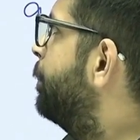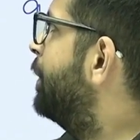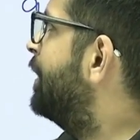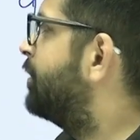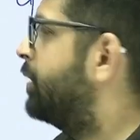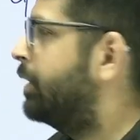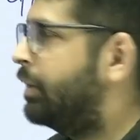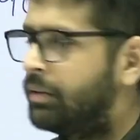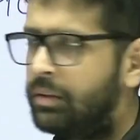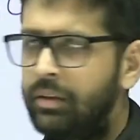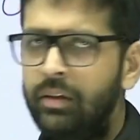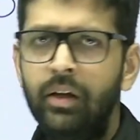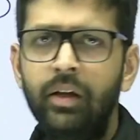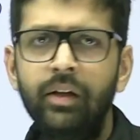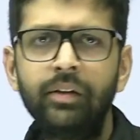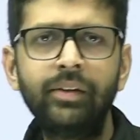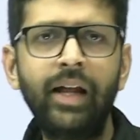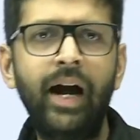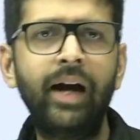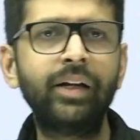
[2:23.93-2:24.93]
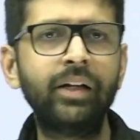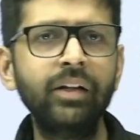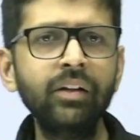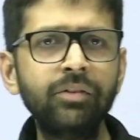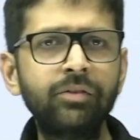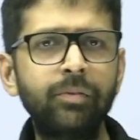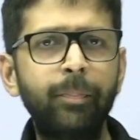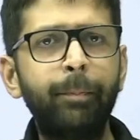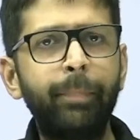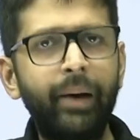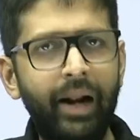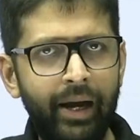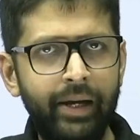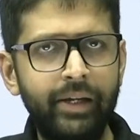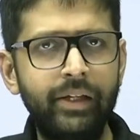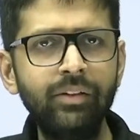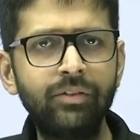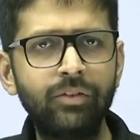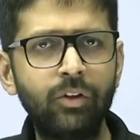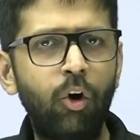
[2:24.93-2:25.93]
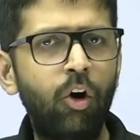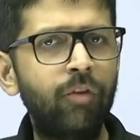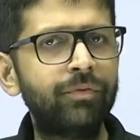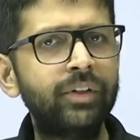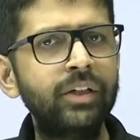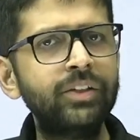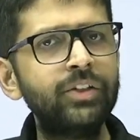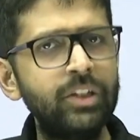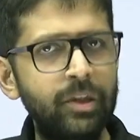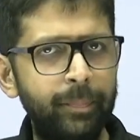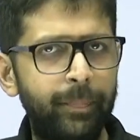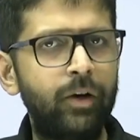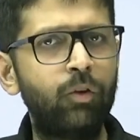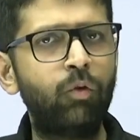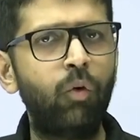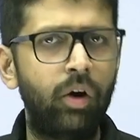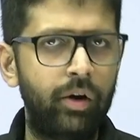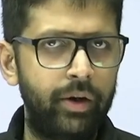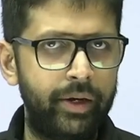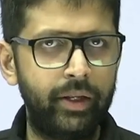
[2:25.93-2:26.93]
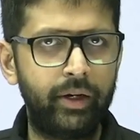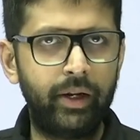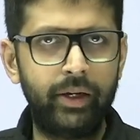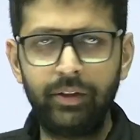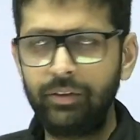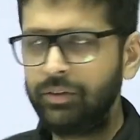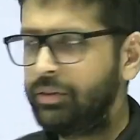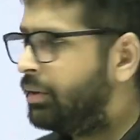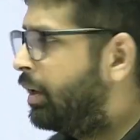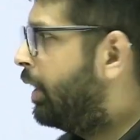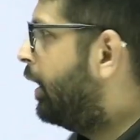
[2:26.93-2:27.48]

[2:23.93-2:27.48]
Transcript: PC, that is price of the cheaper quality rice.